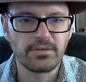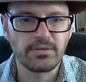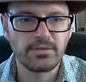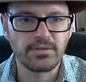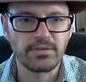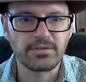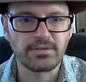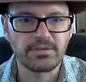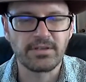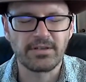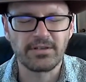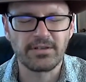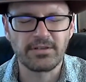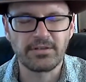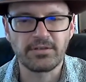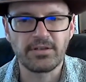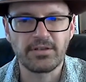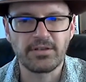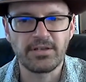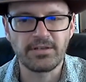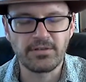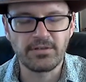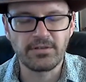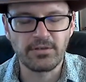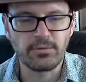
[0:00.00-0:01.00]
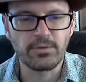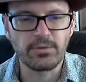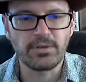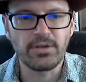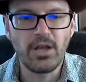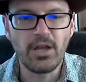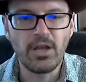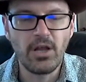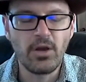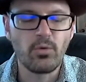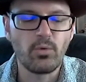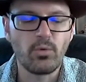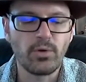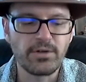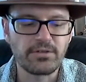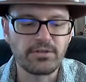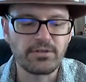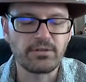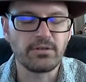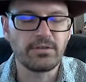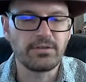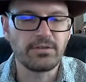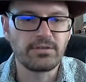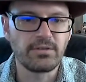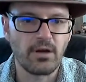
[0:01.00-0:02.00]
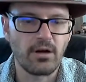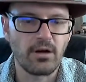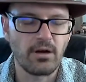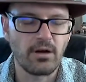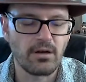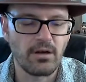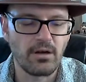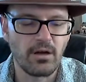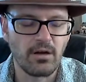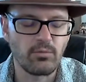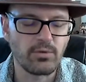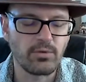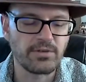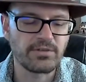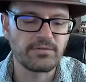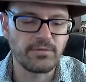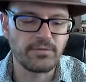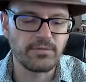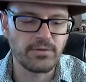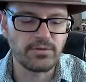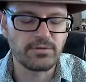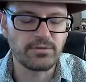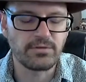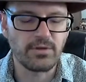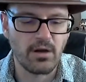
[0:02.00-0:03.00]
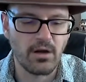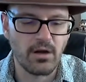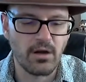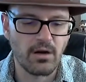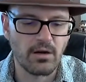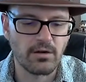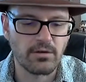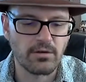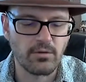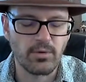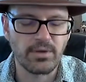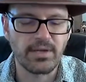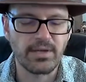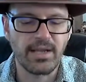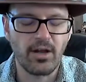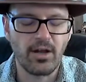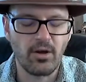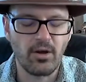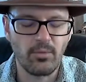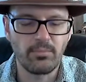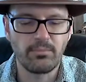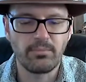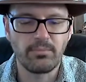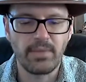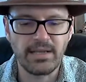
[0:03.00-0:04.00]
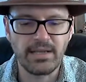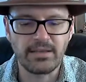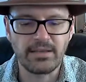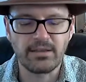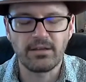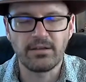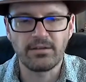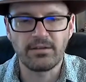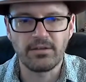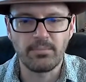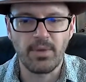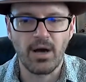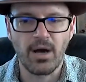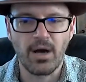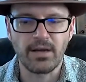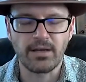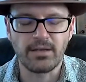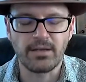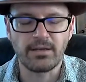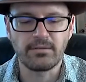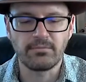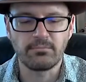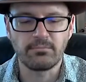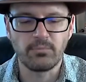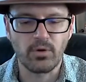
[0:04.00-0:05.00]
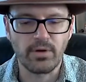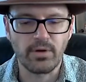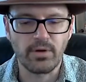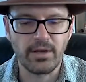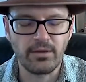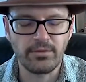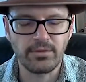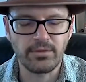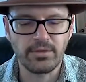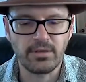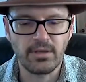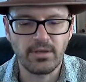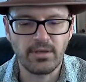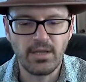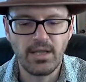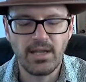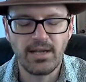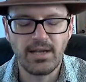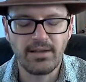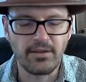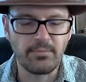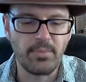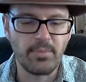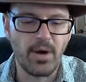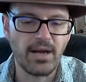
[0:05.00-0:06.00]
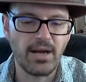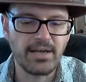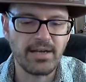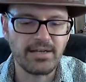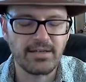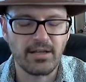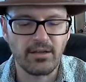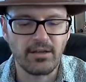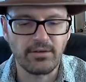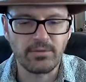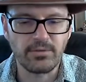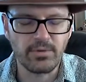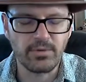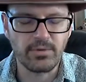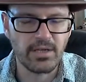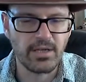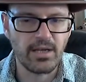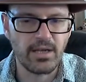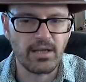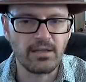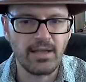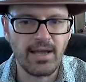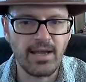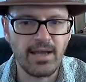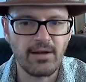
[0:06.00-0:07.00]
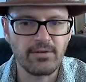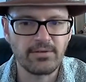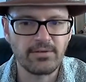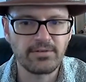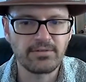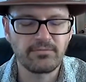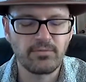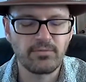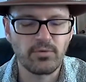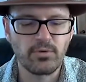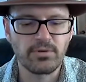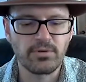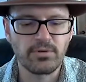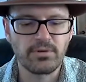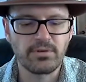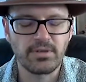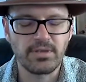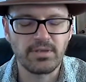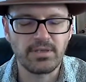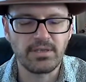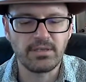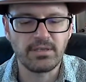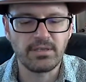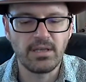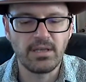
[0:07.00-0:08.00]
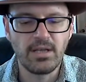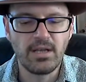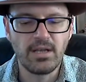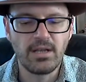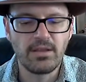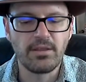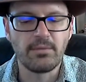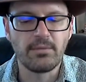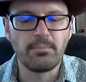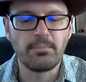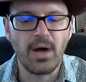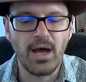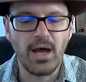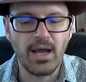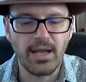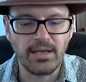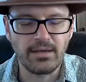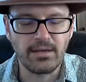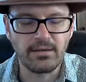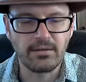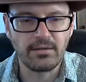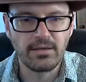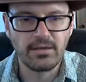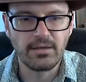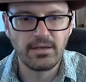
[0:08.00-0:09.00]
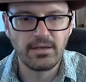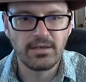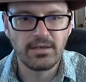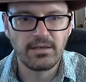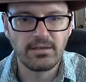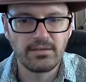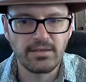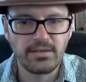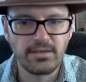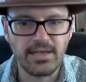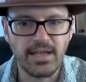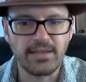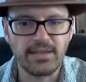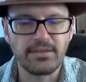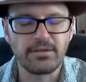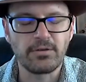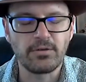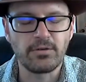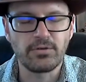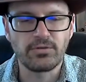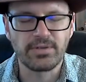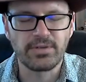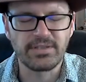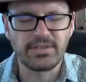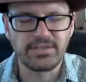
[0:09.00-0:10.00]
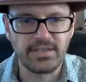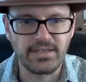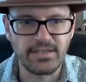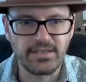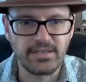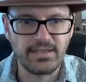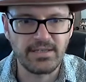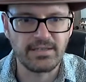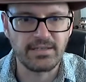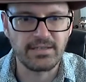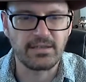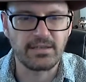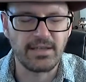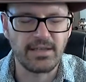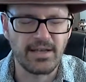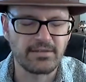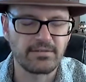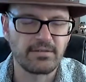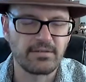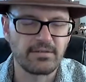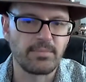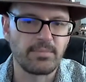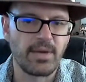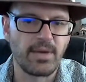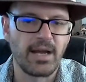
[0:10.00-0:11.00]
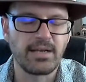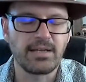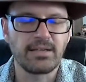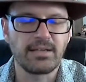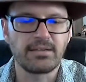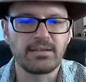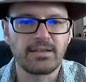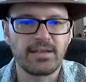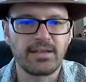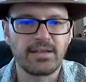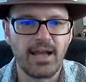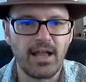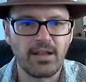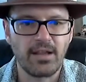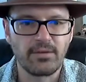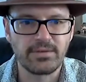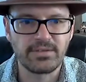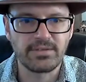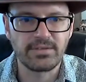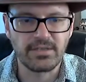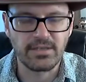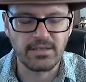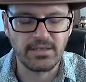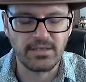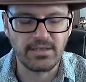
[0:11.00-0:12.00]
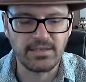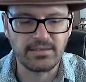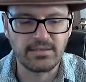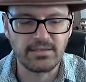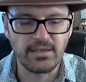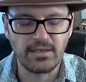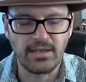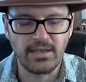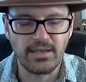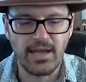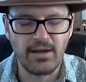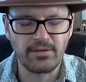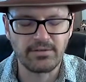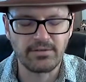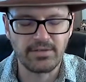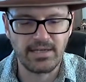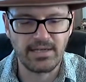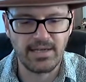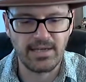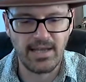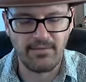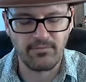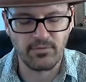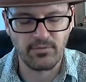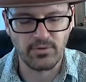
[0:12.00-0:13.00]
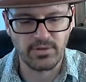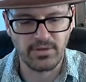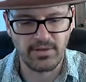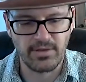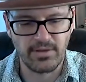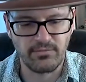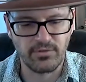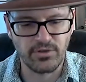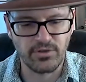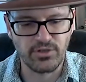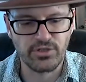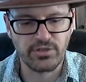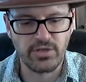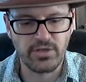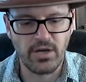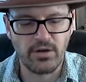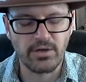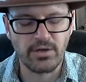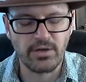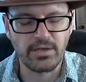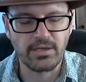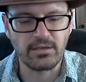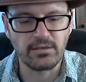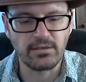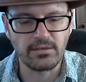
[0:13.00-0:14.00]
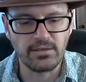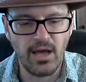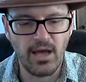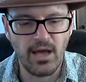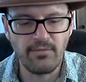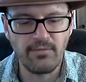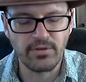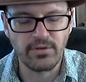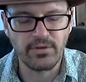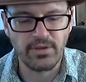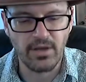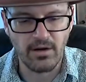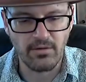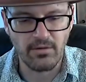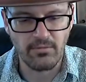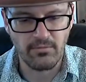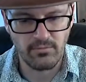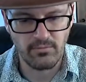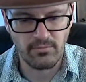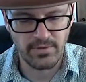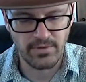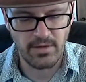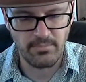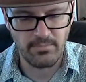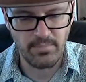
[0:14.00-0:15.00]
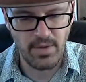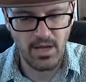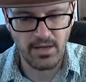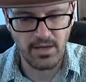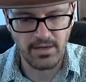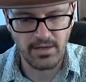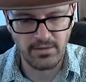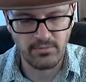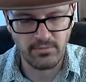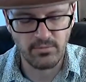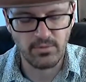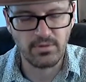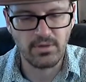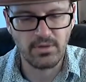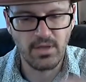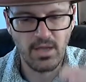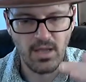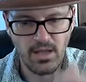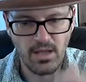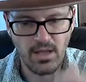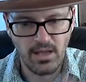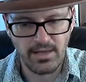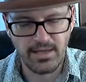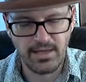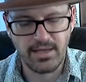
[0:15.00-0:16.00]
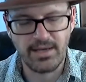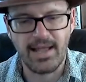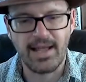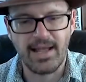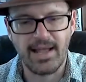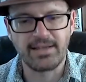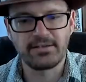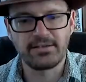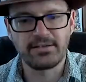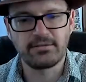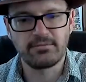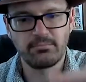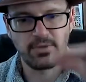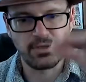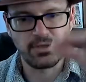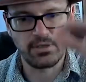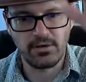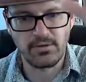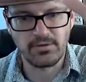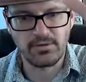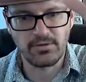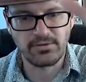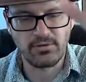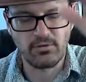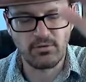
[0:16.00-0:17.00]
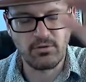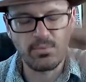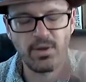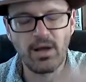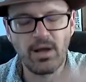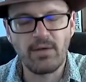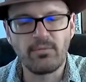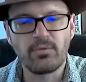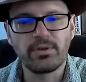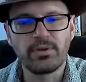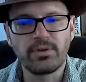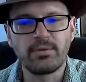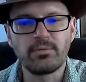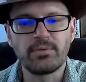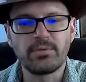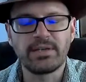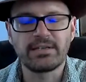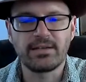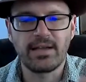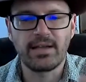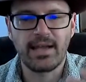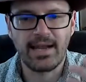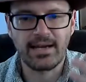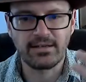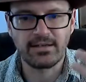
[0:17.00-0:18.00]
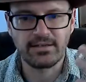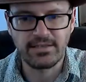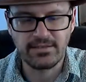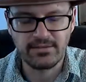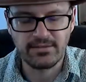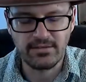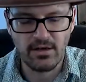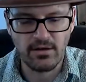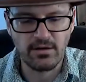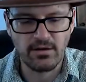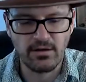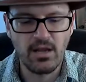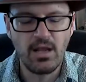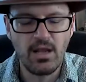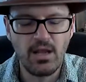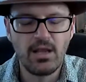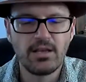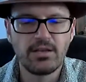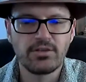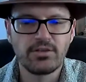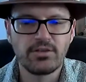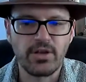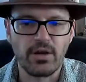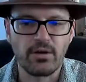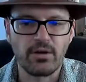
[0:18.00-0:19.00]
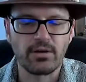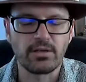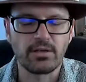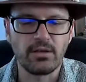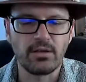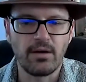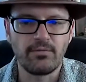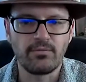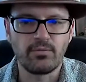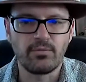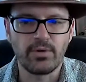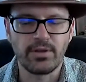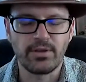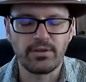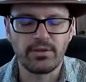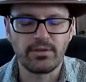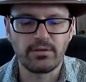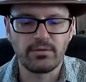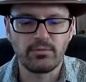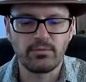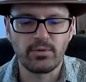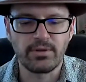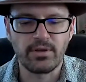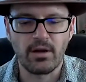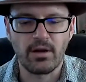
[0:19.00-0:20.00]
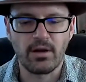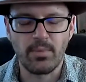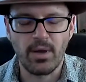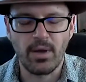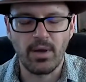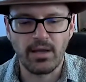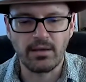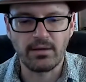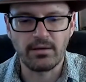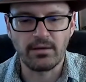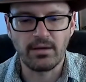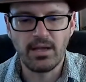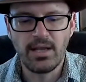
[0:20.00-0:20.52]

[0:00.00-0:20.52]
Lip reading: You're going to start to intuit which foods are going to help make the body more healthy. And the body's healthy, well, it allows for the mind to get the nutrients that it needs. It allows the mind to get the calories that it needs. It allows, and if we're sharing love with our body, well, again, as below, so above. Well, then we can actually start sharing love with our mind.